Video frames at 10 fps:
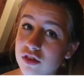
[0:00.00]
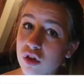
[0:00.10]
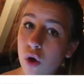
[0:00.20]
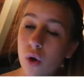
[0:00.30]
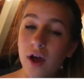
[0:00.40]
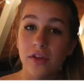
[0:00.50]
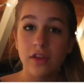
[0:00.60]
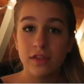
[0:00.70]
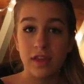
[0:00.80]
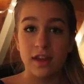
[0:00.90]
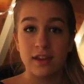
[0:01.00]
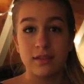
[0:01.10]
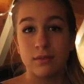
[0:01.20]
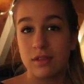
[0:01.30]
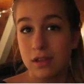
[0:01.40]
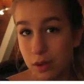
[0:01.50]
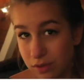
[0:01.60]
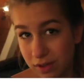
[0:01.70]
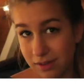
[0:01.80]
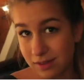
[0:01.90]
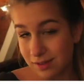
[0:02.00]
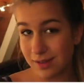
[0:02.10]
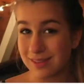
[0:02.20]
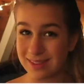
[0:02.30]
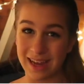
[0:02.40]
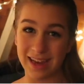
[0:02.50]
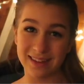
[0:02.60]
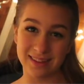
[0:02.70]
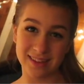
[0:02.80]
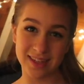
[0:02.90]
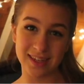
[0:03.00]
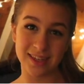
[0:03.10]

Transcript: so I thought that it was the closest, because dance.